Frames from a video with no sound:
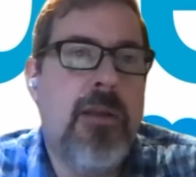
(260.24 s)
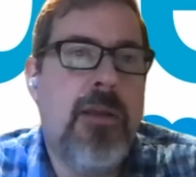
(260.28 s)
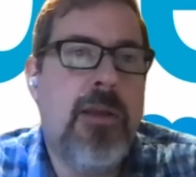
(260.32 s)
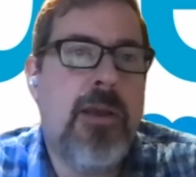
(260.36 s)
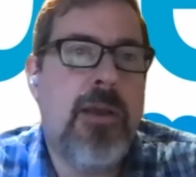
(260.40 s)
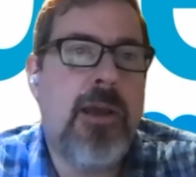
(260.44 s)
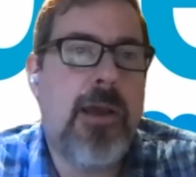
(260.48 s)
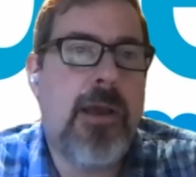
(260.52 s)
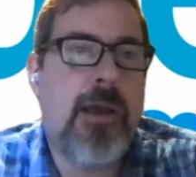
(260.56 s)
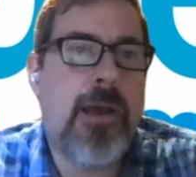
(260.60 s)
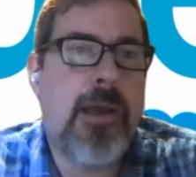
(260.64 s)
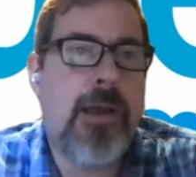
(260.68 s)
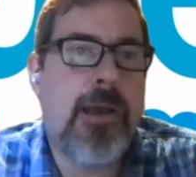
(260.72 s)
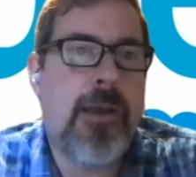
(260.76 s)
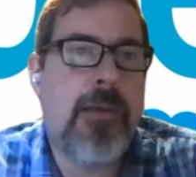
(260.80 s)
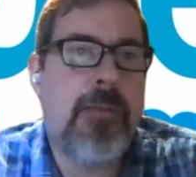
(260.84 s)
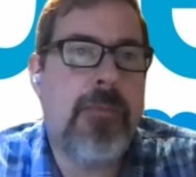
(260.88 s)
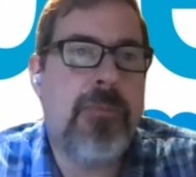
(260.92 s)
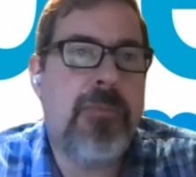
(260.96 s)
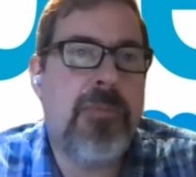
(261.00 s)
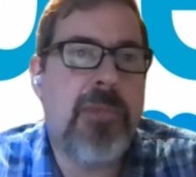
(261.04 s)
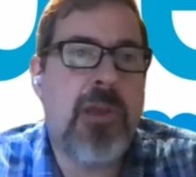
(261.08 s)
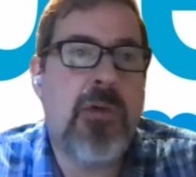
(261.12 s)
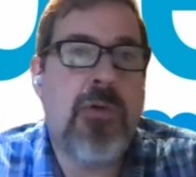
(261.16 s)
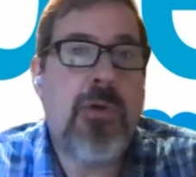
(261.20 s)

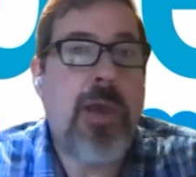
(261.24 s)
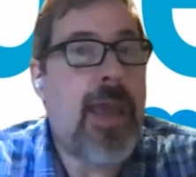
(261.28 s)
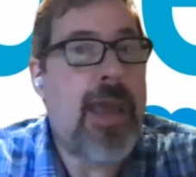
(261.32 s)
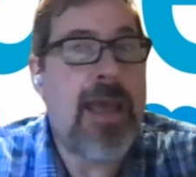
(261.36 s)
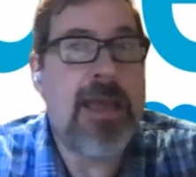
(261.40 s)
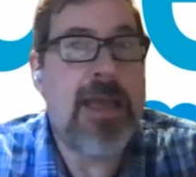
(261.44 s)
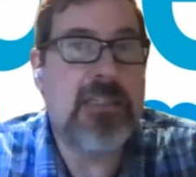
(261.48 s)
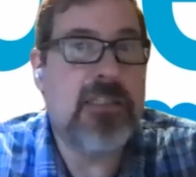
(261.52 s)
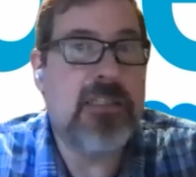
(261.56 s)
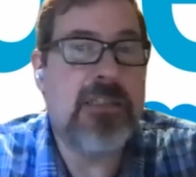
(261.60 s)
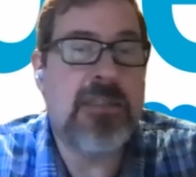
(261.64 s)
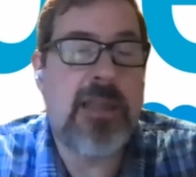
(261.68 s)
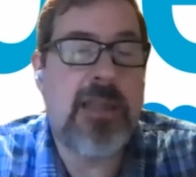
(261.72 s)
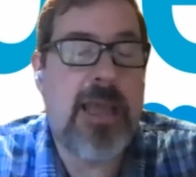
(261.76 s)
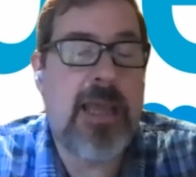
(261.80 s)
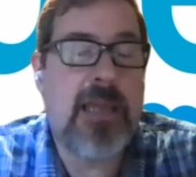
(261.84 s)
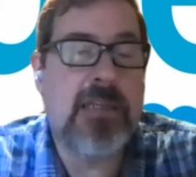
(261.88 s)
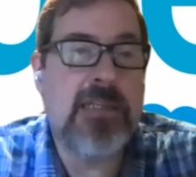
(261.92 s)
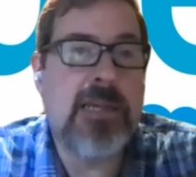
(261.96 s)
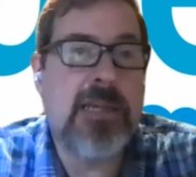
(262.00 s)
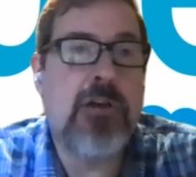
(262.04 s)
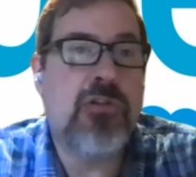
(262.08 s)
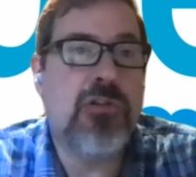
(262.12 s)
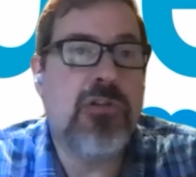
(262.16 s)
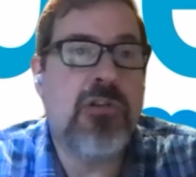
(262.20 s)
As
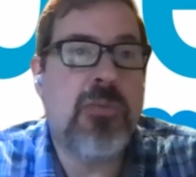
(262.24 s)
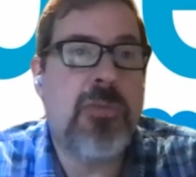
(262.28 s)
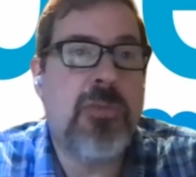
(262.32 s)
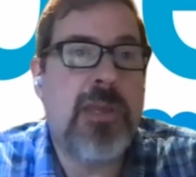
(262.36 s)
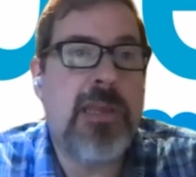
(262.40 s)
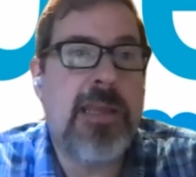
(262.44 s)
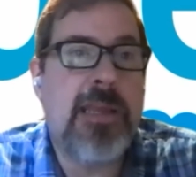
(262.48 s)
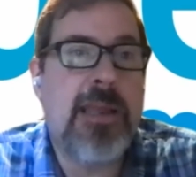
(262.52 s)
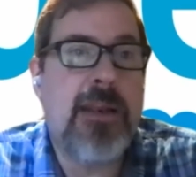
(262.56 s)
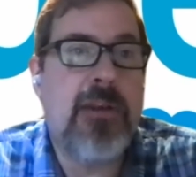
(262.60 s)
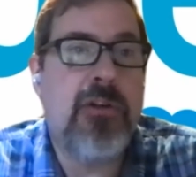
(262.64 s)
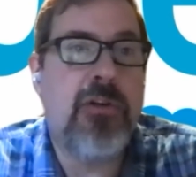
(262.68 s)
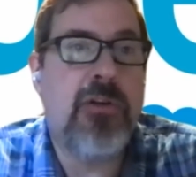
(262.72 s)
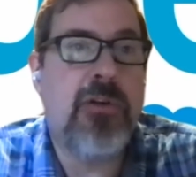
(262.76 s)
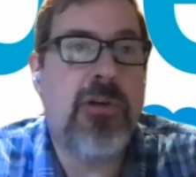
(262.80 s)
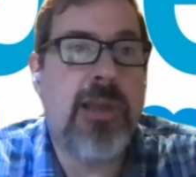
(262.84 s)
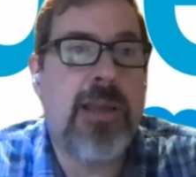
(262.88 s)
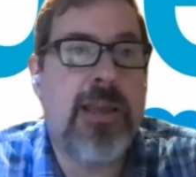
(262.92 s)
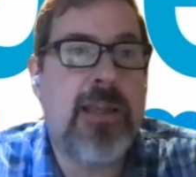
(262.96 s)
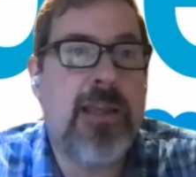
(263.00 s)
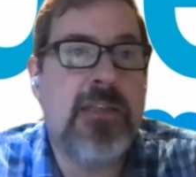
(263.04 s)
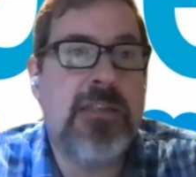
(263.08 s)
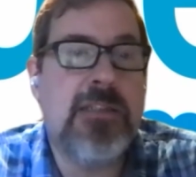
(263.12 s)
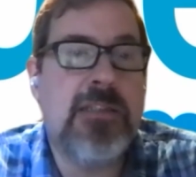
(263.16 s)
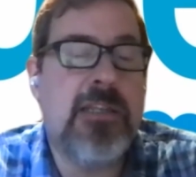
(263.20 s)
hours are being entered, I
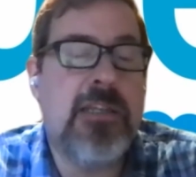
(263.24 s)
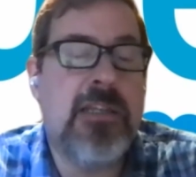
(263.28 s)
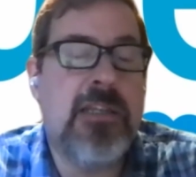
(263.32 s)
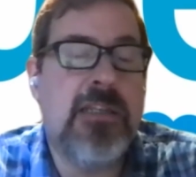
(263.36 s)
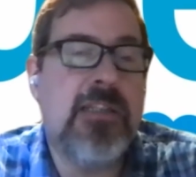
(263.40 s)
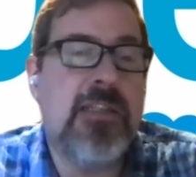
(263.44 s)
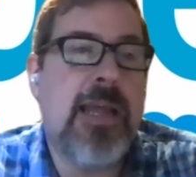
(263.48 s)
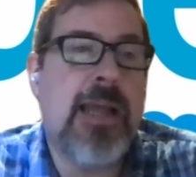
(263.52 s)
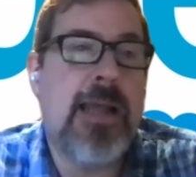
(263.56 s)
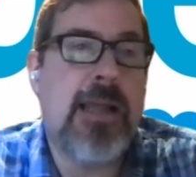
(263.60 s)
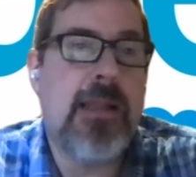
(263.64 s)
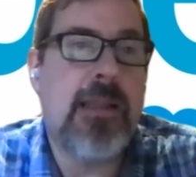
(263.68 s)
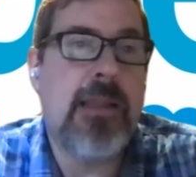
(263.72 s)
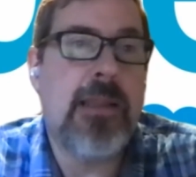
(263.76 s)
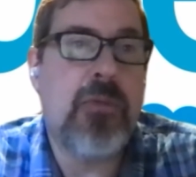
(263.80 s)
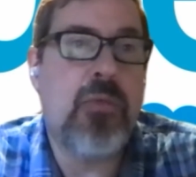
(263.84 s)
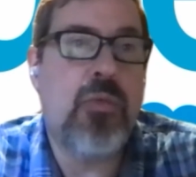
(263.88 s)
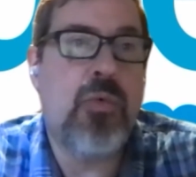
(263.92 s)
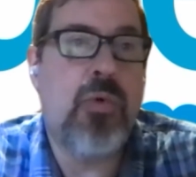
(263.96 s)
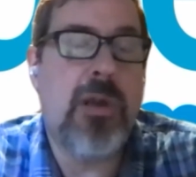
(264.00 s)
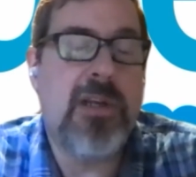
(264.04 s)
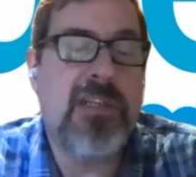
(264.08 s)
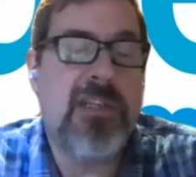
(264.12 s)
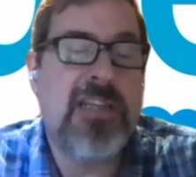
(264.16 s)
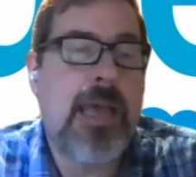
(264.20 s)
can see exactly
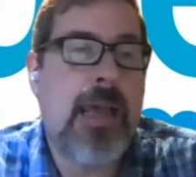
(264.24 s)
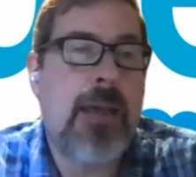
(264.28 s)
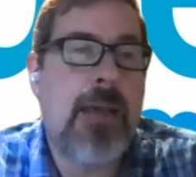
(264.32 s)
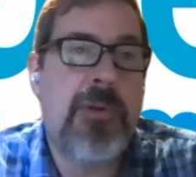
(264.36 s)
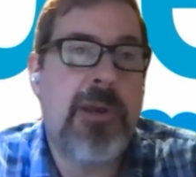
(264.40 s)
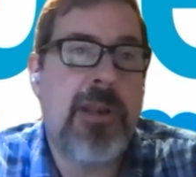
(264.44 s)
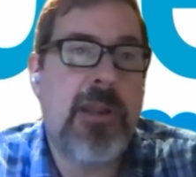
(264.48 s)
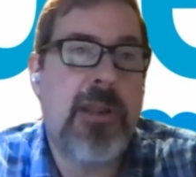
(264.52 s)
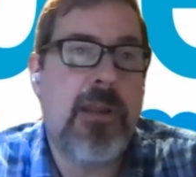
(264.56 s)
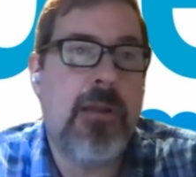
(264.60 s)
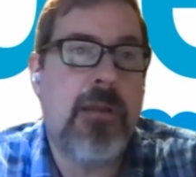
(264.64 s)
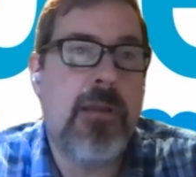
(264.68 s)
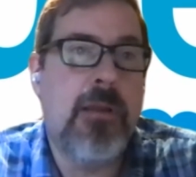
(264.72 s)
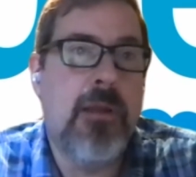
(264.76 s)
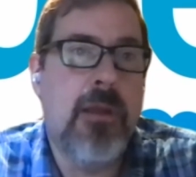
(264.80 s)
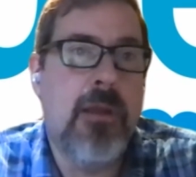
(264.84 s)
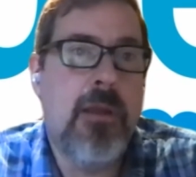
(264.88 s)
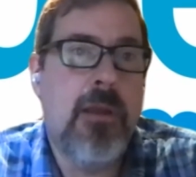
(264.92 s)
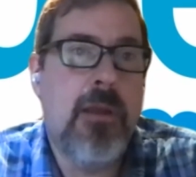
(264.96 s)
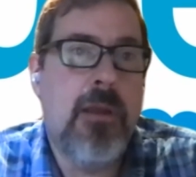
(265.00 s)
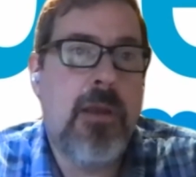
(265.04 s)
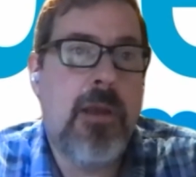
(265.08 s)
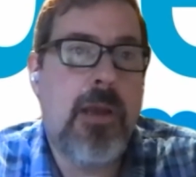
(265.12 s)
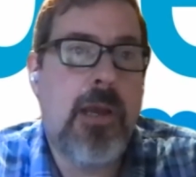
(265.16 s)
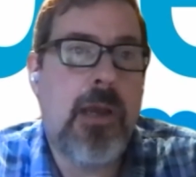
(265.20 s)
what's happening
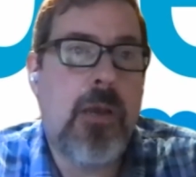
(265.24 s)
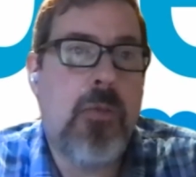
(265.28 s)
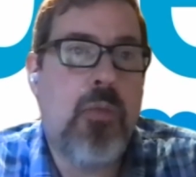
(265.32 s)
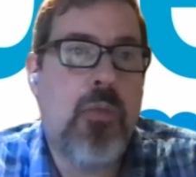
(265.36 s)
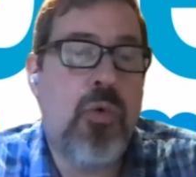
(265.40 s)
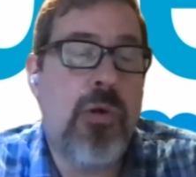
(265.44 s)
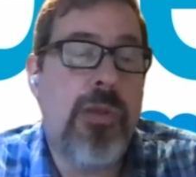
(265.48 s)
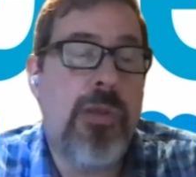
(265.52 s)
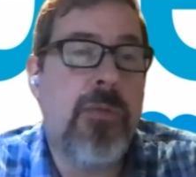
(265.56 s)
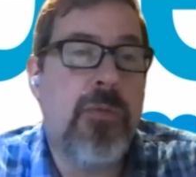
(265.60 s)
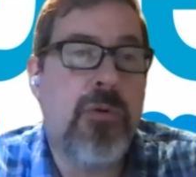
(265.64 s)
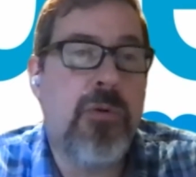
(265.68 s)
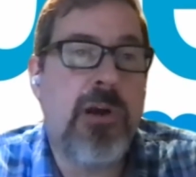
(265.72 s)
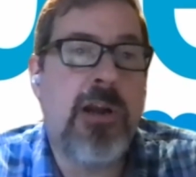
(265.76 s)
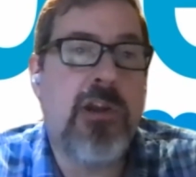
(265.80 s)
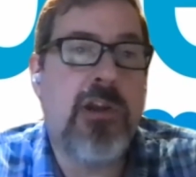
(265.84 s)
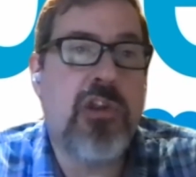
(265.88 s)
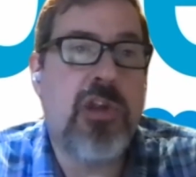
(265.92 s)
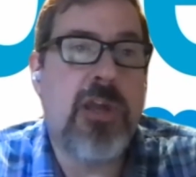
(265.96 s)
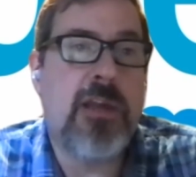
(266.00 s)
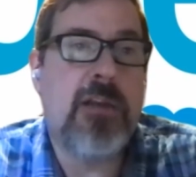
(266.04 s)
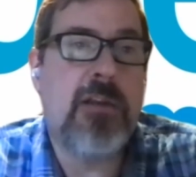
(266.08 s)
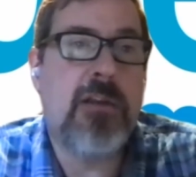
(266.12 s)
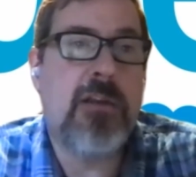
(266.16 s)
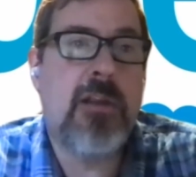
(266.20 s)
with a
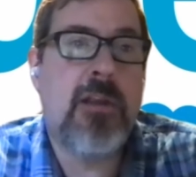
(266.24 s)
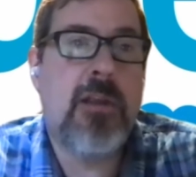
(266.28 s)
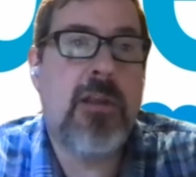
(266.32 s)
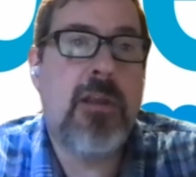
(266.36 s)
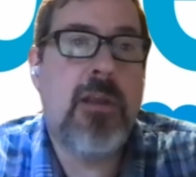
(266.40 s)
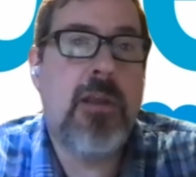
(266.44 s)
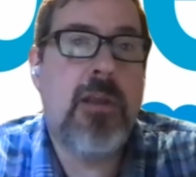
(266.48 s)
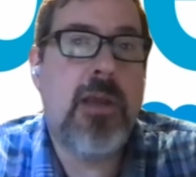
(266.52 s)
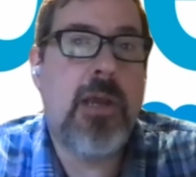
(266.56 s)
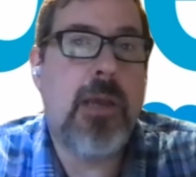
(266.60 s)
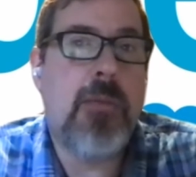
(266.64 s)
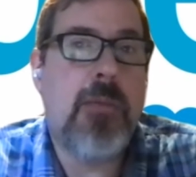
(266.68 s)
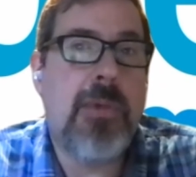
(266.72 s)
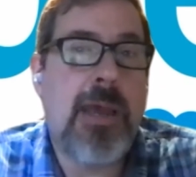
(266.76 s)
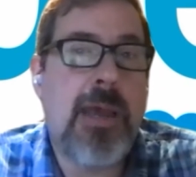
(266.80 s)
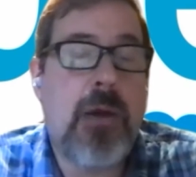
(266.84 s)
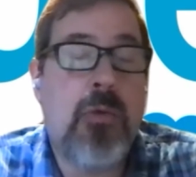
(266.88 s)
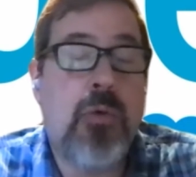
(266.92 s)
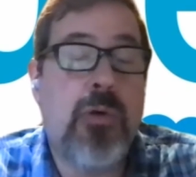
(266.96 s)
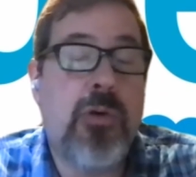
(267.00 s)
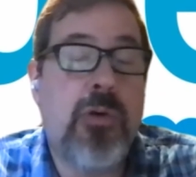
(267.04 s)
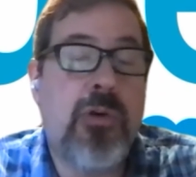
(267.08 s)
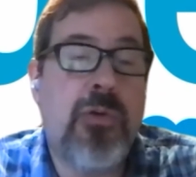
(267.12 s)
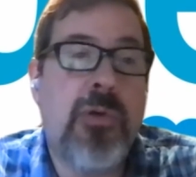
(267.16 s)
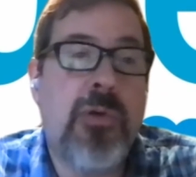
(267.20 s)
project, how
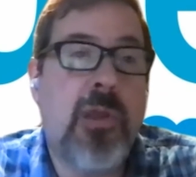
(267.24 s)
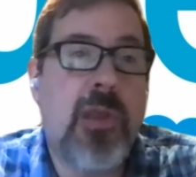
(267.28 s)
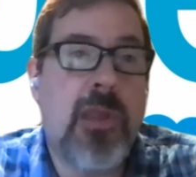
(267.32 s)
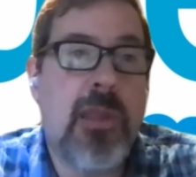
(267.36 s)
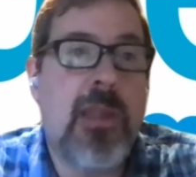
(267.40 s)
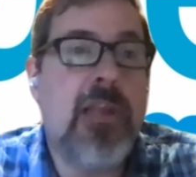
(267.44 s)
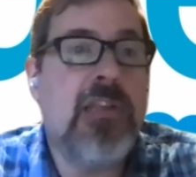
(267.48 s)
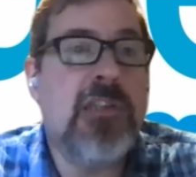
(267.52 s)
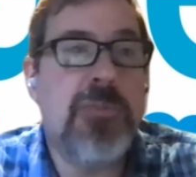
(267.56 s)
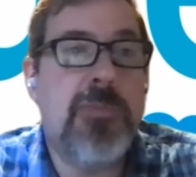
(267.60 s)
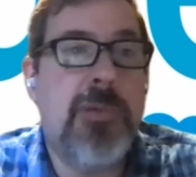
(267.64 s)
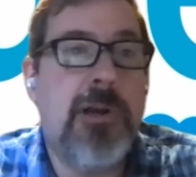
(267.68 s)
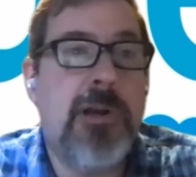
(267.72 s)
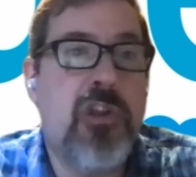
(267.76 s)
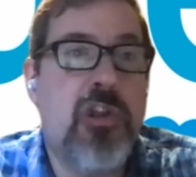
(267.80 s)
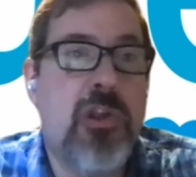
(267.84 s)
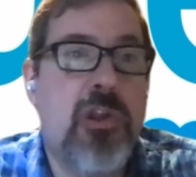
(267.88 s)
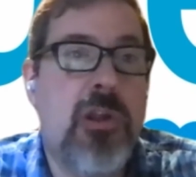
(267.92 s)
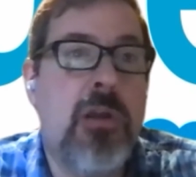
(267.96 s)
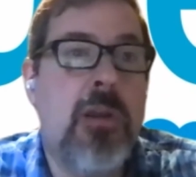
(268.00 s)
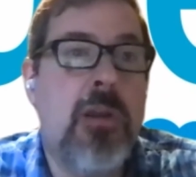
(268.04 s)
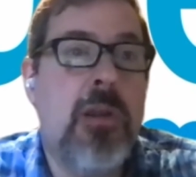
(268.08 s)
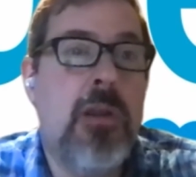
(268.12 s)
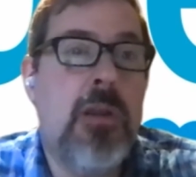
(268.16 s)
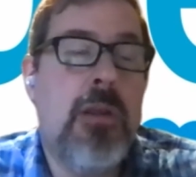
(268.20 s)
we're doing against
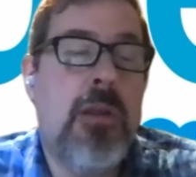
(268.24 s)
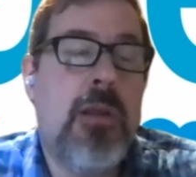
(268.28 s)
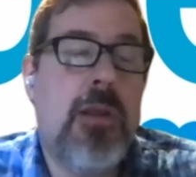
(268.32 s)
budget,